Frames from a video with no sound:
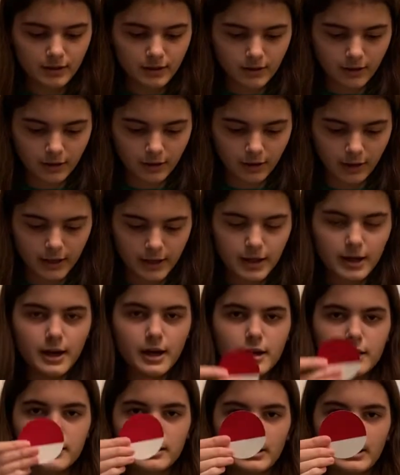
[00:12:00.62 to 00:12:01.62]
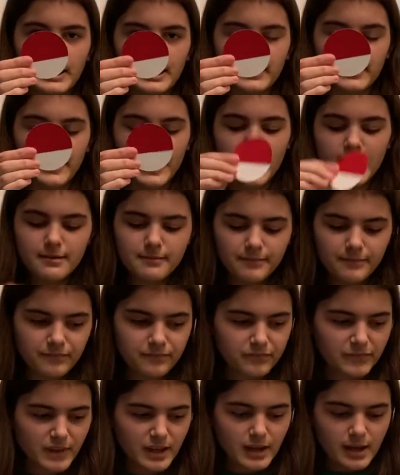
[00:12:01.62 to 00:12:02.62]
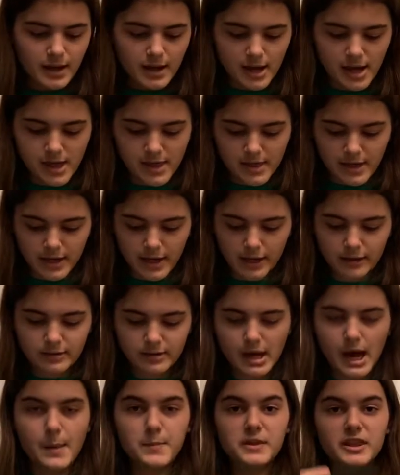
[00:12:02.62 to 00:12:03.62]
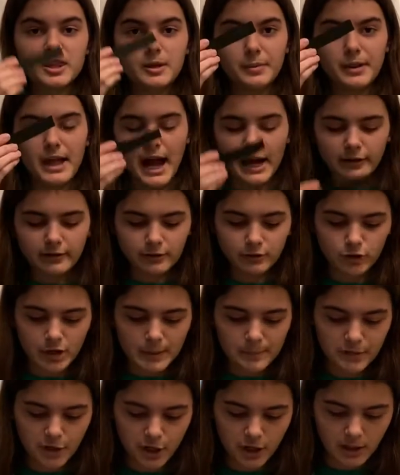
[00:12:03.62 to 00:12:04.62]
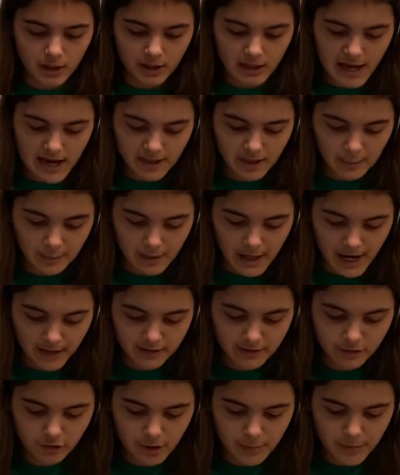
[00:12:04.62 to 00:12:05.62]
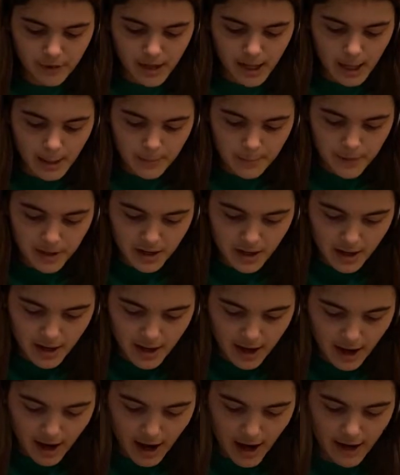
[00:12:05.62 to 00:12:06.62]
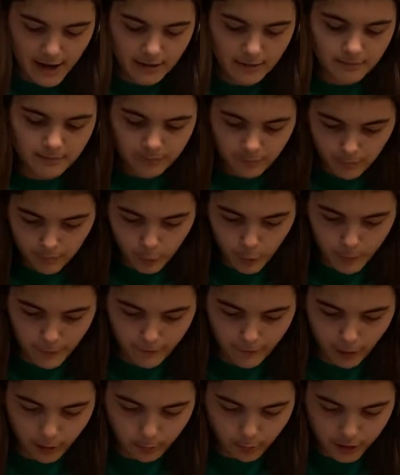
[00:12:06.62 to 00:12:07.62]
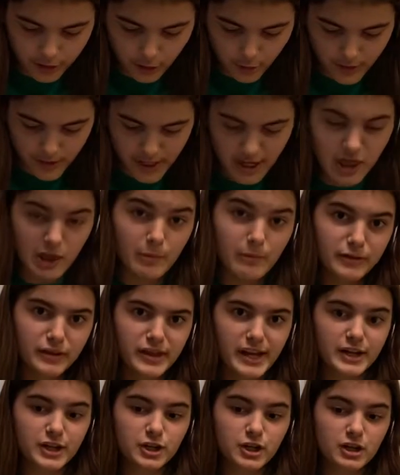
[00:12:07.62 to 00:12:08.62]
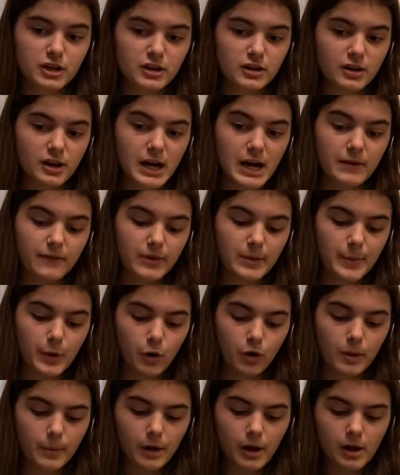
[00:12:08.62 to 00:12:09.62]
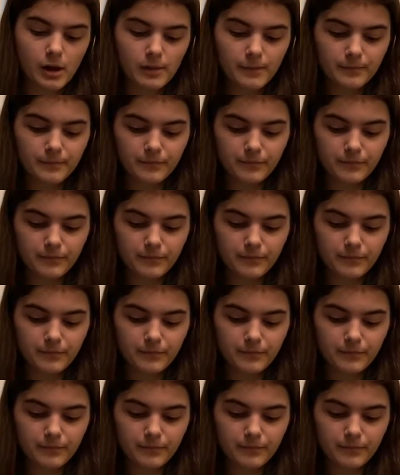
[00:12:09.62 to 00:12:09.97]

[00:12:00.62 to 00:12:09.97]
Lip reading: All right, so like that. And then next comes the black strip. You're going to line the black strip up. I would preferably do it in the center of the Pokeball.